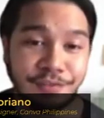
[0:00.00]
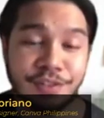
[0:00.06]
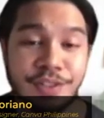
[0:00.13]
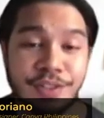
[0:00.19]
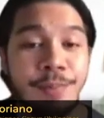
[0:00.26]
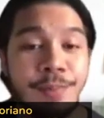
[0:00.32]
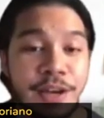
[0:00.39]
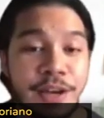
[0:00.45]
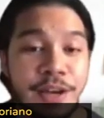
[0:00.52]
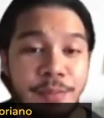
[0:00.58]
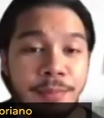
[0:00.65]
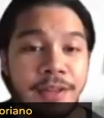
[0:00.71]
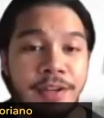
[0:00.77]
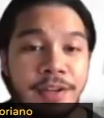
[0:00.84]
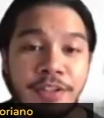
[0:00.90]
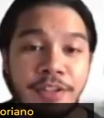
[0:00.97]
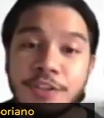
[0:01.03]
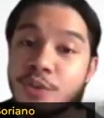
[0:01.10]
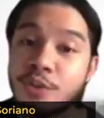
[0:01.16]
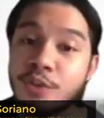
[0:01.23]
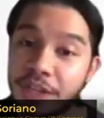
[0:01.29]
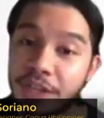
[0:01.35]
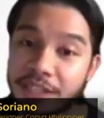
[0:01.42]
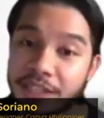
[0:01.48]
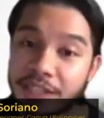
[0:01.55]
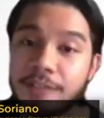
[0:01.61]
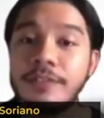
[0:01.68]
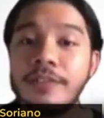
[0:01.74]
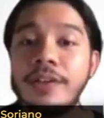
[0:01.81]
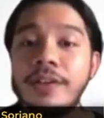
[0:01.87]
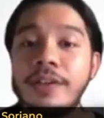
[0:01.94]
For example, Animal Planet is
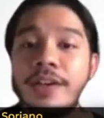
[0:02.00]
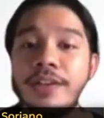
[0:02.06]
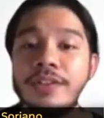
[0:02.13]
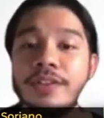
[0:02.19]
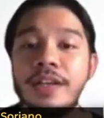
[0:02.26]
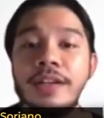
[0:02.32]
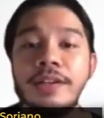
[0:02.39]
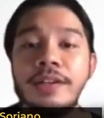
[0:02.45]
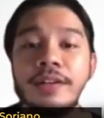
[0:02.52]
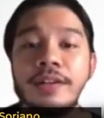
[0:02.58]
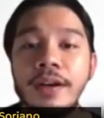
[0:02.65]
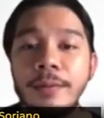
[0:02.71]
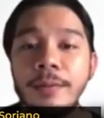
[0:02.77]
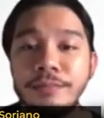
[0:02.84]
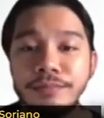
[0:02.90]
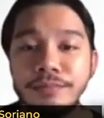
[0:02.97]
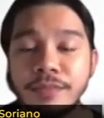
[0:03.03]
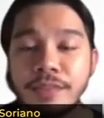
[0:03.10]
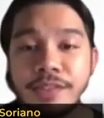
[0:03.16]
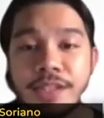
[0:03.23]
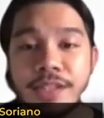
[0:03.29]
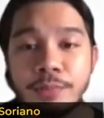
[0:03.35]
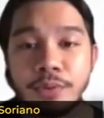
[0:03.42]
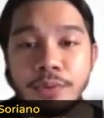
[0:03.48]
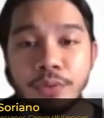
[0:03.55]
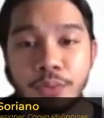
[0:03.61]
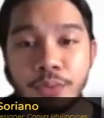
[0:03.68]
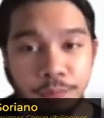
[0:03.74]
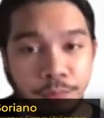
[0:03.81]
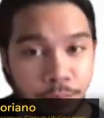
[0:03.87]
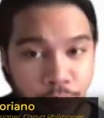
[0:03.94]
green, and then Samsung is
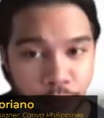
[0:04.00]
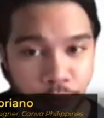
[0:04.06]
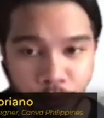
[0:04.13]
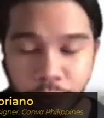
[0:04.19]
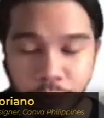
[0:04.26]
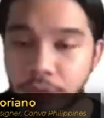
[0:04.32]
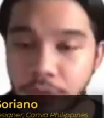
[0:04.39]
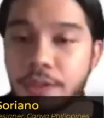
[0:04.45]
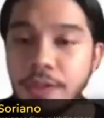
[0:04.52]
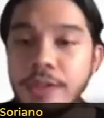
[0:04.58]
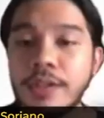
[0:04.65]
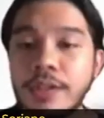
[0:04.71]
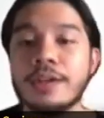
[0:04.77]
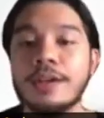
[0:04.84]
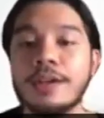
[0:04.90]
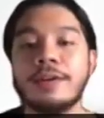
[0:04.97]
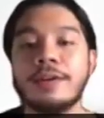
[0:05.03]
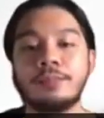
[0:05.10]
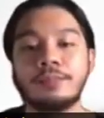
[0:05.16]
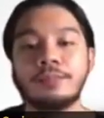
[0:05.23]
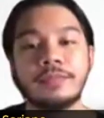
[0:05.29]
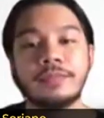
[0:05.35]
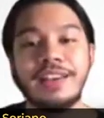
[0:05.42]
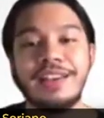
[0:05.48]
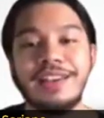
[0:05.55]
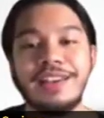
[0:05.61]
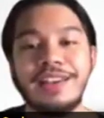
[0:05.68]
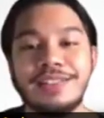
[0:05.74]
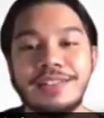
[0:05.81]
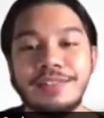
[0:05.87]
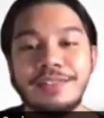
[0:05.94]
blue,
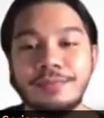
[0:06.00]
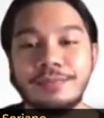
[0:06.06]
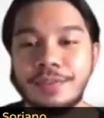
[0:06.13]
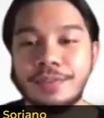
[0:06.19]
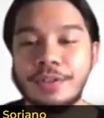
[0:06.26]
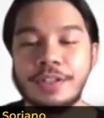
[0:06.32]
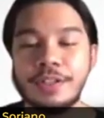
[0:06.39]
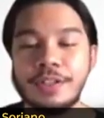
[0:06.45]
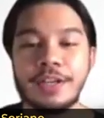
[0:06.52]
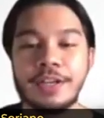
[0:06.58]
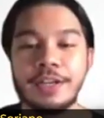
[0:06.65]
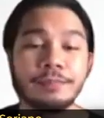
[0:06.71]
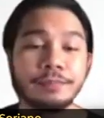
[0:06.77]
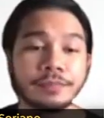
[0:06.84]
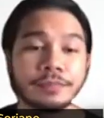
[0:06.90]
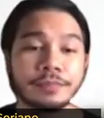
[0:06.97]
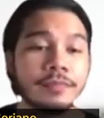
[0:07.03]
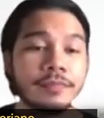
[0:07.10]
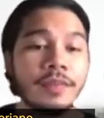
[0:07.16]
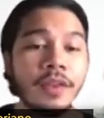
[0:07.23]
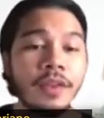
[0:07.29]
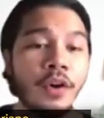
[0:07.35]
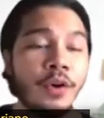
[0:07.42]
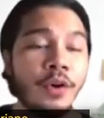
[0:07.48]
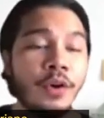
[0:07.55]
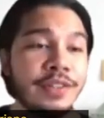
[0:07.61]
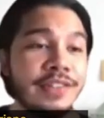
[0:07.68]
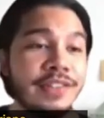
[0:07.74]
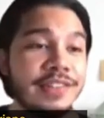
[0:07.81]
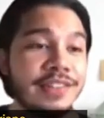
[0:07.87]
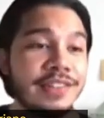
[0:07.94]
and like all
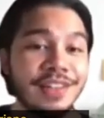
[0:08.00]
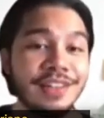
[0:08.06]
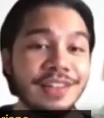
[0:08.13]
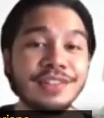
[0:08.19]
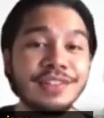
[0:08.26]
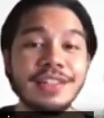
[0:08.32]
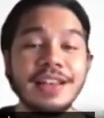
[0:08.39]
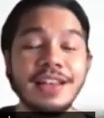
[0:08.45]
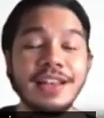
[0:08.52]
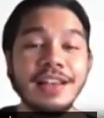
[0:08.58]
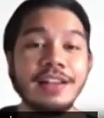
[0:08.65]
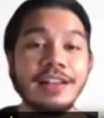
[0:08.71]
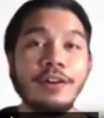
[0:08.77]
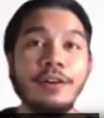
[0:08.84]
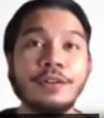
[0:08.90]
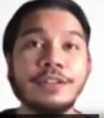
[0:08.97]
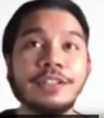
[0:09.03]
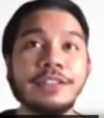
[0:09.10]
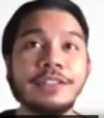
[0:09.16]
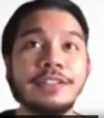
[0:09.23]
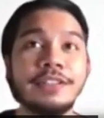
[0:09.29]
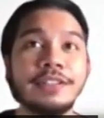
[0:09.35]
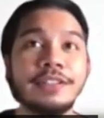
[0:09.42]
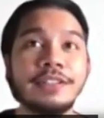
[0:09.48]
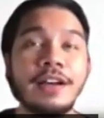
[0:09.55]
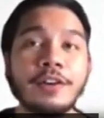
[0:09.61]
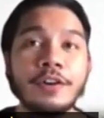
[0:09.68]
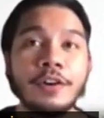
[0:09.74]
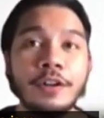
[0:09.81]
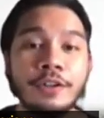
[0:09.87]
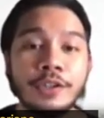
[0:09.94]
these things, all these
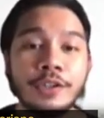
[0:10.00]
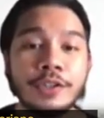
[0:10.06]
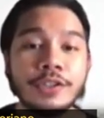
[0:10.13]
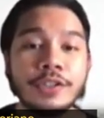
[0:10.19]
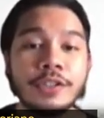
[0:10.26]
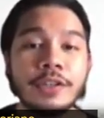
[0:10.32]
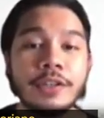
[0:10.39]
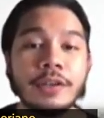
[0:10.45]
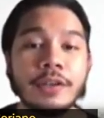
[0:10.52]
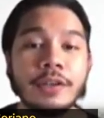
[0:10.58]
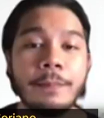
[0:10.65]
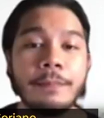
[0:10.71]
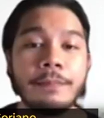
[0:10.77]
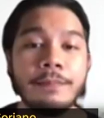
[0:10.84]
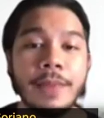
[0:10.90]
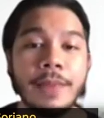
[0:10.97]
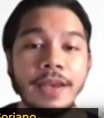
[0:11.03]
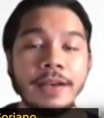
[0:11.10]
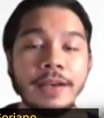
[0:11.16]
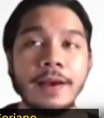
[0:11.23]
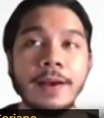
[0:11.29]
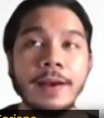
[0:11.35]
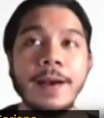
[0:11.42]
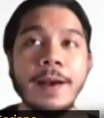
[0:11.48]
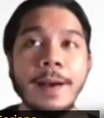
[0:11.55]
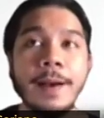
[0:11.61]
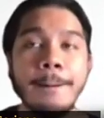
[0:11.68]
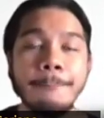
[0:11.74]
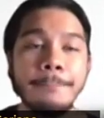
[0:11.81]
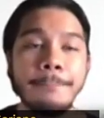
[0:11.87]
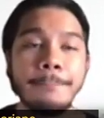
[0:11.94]
colors make
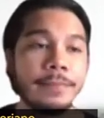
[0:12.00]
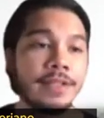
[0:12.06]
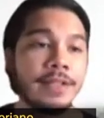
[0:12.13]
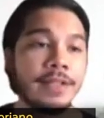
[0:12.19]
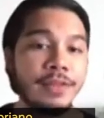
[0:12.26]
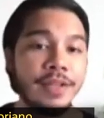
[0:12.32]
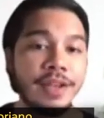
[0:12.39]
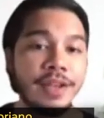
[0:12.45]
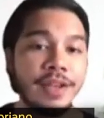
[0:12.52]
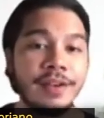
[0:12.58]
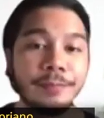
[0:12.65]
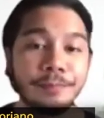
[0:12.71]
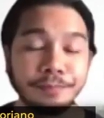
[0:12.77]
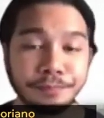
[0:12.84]
something,